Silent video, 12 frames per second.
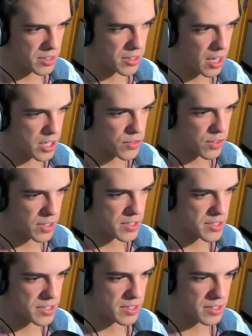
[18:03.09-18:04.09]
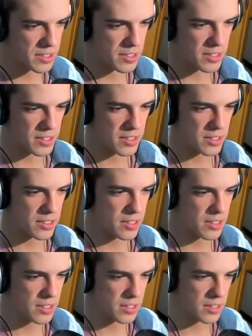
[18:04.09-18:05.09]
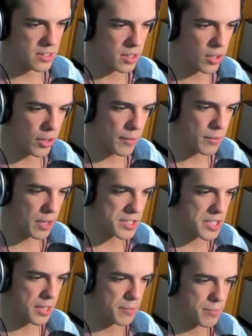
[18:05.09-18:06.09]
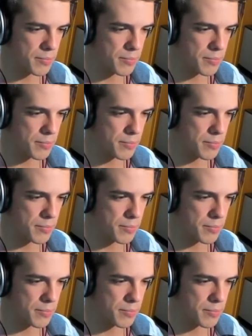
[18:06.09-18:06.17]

catchphrase. Okay, thanks, Dad.